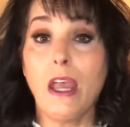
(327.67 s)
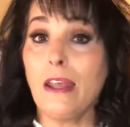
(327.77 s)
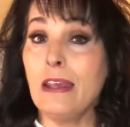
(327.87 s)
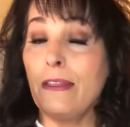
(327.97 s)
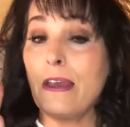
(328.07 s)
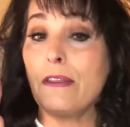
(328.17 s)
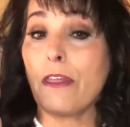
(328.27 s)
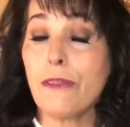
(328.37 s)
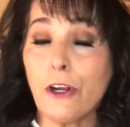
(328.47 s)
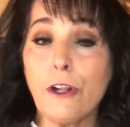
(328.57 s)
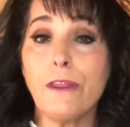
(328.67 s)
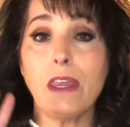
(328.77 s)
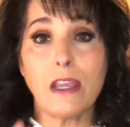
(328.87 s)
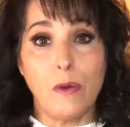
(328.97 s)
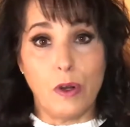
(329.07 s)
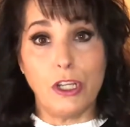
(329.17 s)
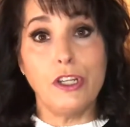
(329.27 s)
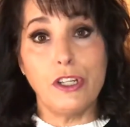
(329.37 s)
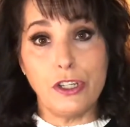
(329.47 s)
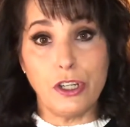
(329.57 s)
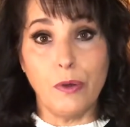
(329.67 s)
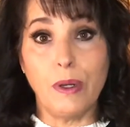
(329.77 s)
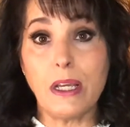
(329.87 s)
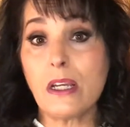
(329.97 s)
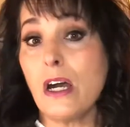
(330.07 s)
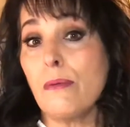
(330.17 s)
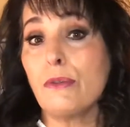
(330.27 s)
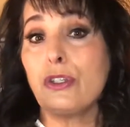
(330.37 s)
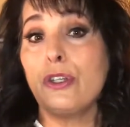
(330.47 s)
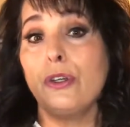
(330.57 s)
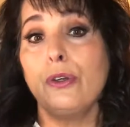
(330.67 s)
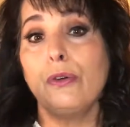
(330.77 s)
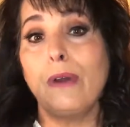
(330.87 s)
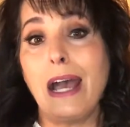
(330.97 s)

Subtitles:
And then the third thing I want you to do when it comes to